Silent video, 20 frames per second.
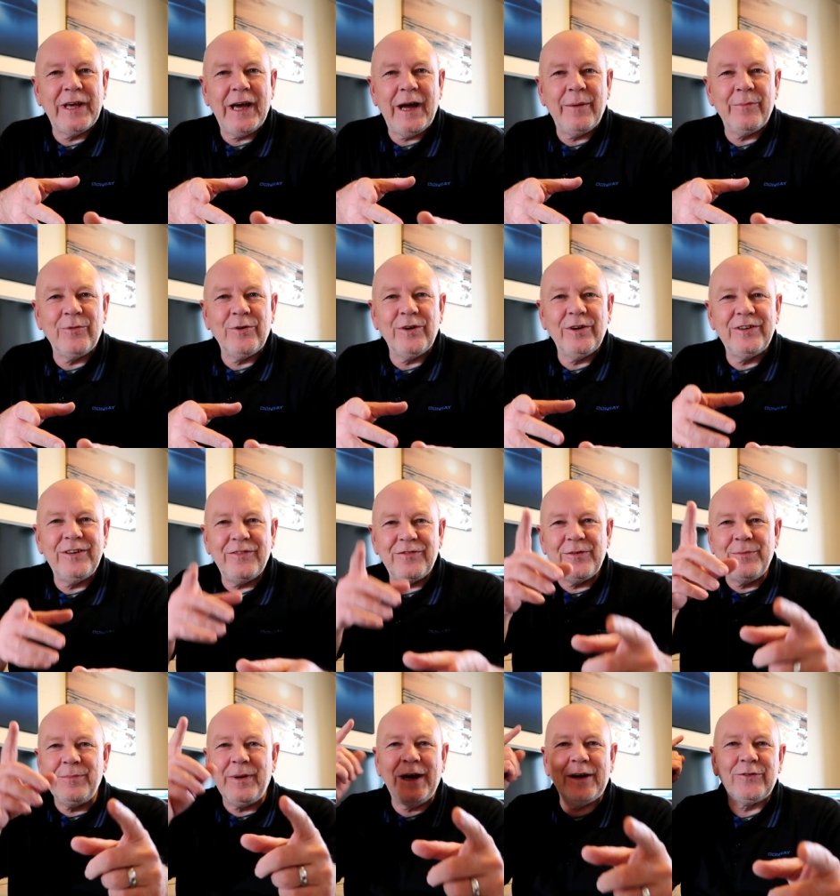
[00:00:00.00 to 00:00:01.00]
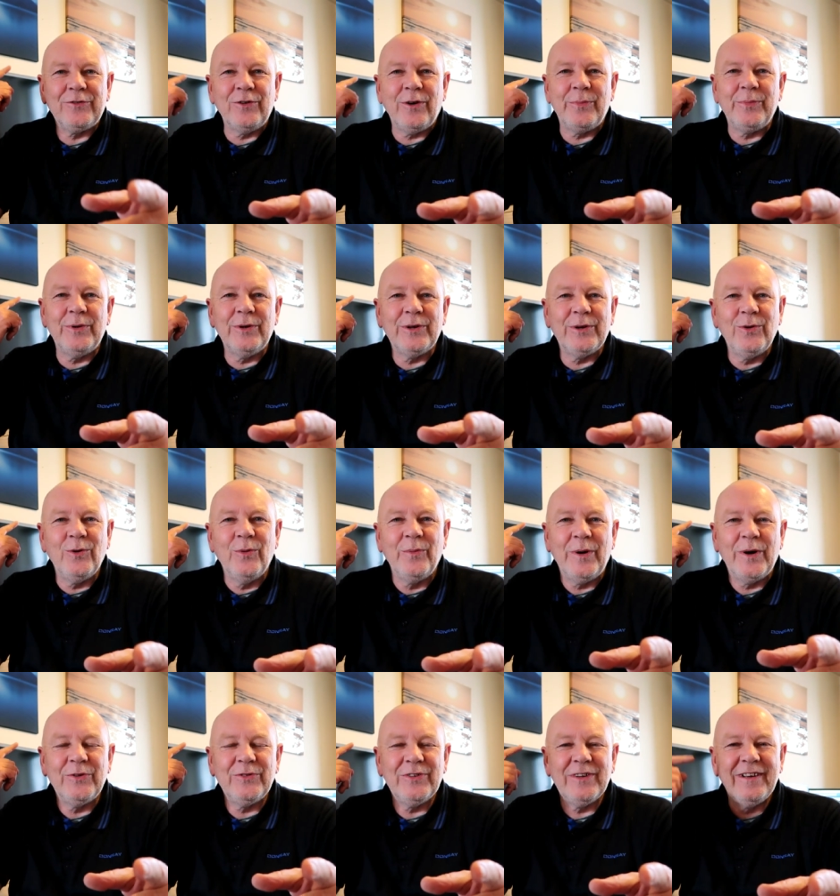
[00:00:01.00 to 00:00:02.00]
camera, different backdrop look
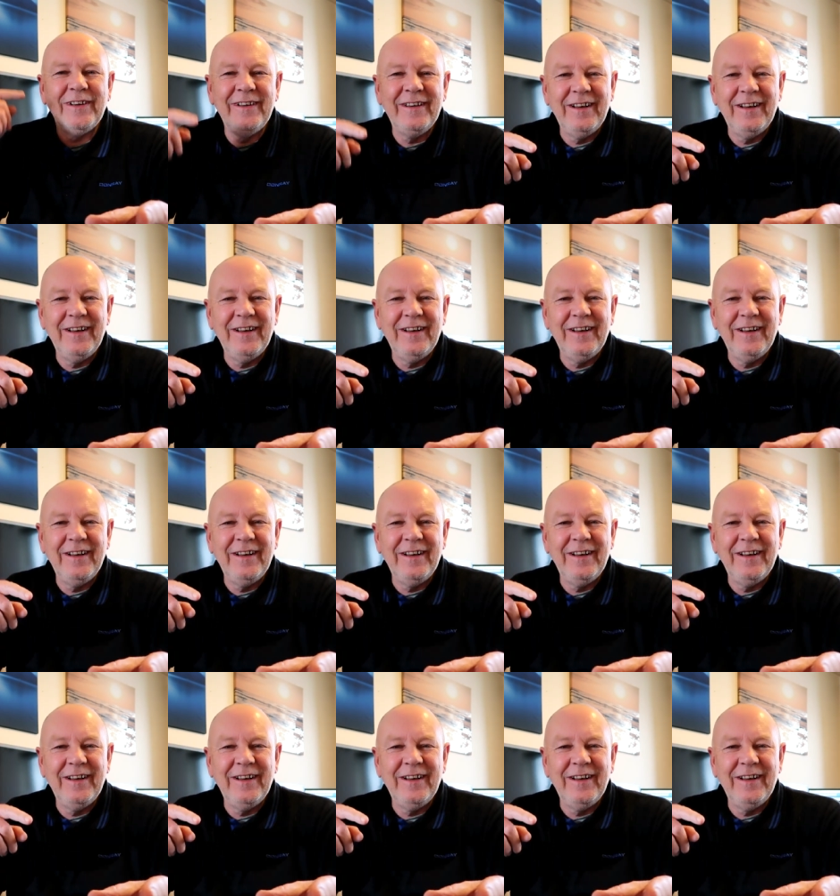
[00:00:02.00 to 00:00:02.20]
almost.